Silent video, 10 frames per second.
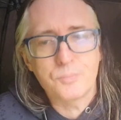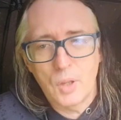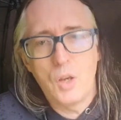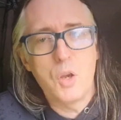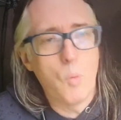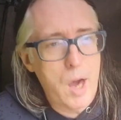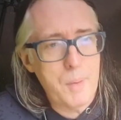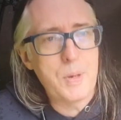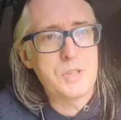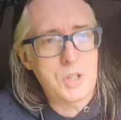you wind
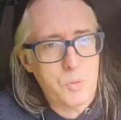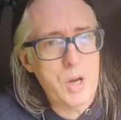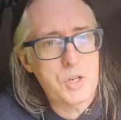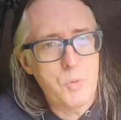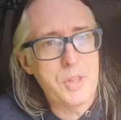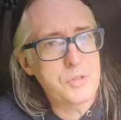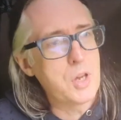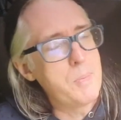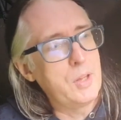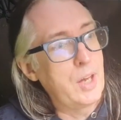up in a situation where there's
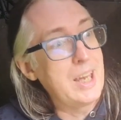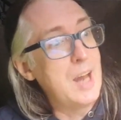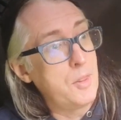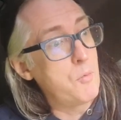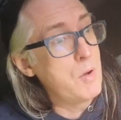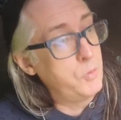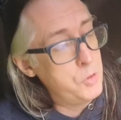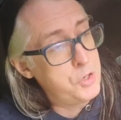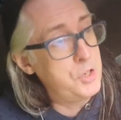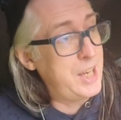going to be like another
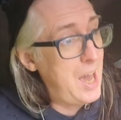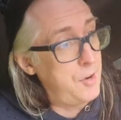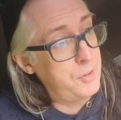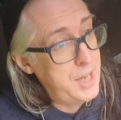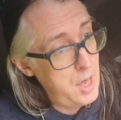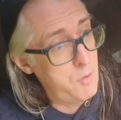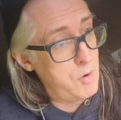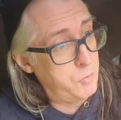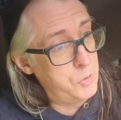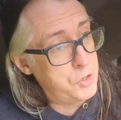revolution to counter the
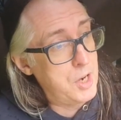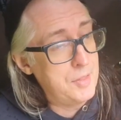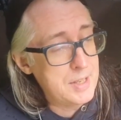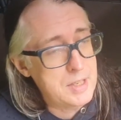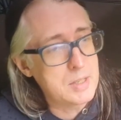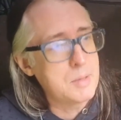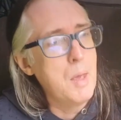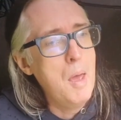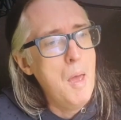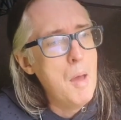counter-revolution. And this is
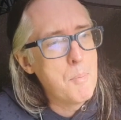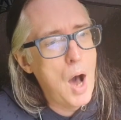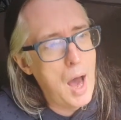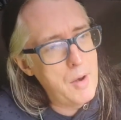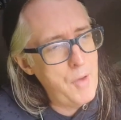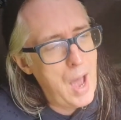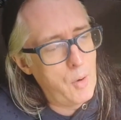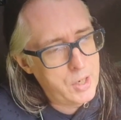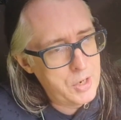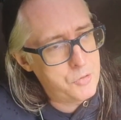part of how
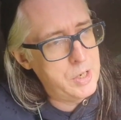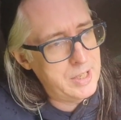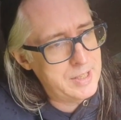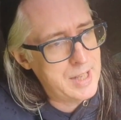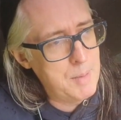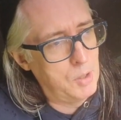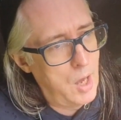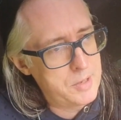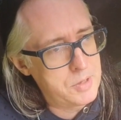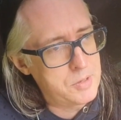a country
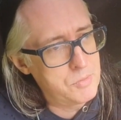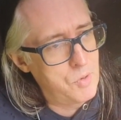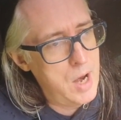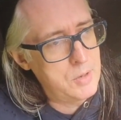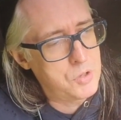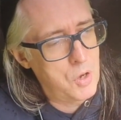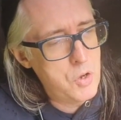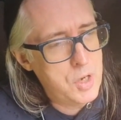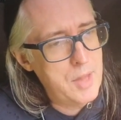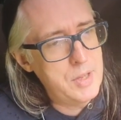destabilizes, right? So
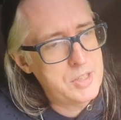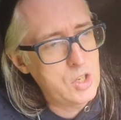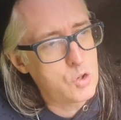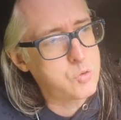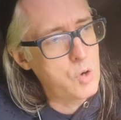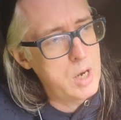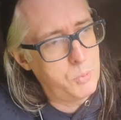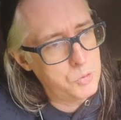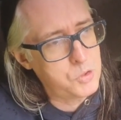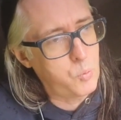you get these
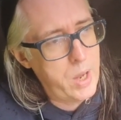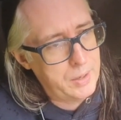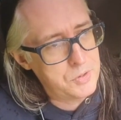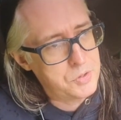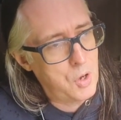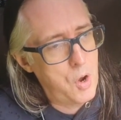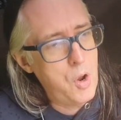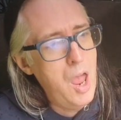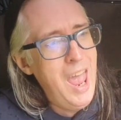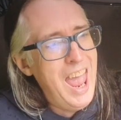incredible swings. So
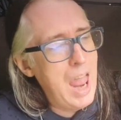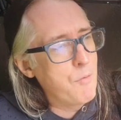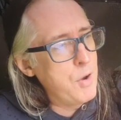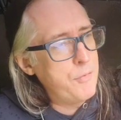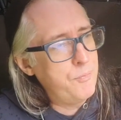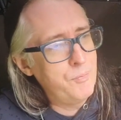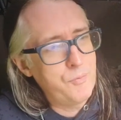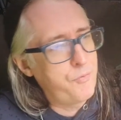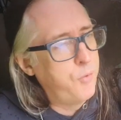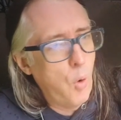every
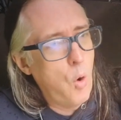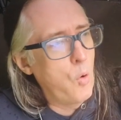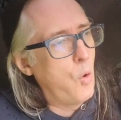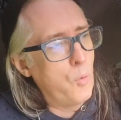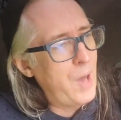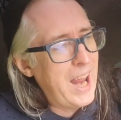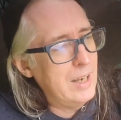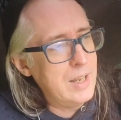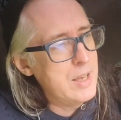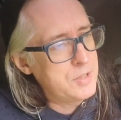4 or
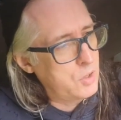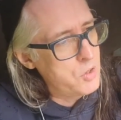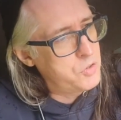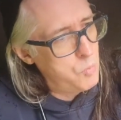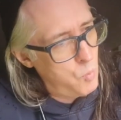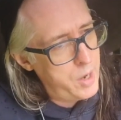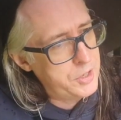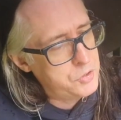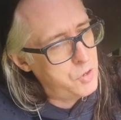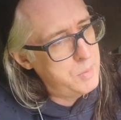8 years, it goes from one
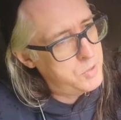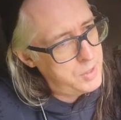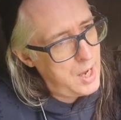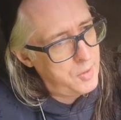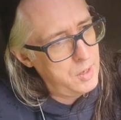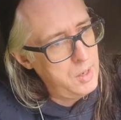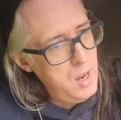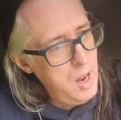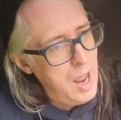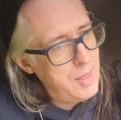extreme to the other.
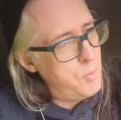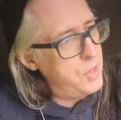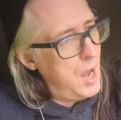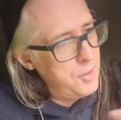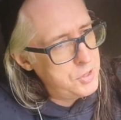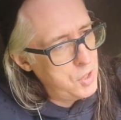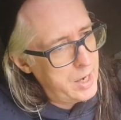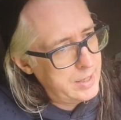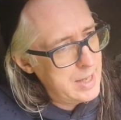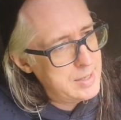And then when the other
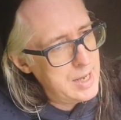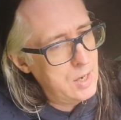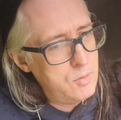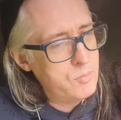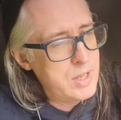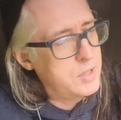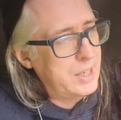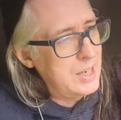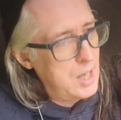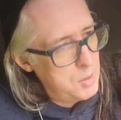side gets in, there's
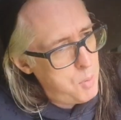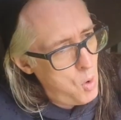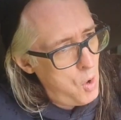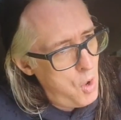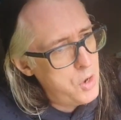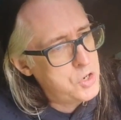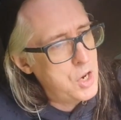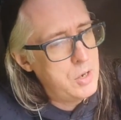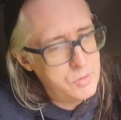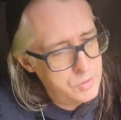like another purge.
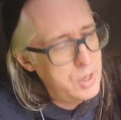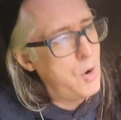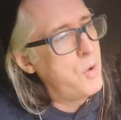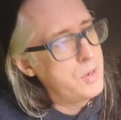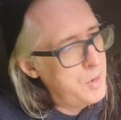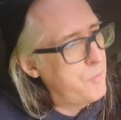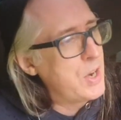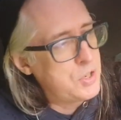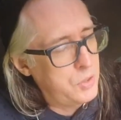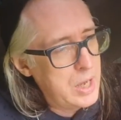And,
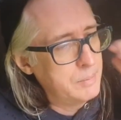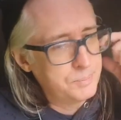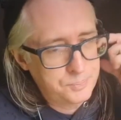eventually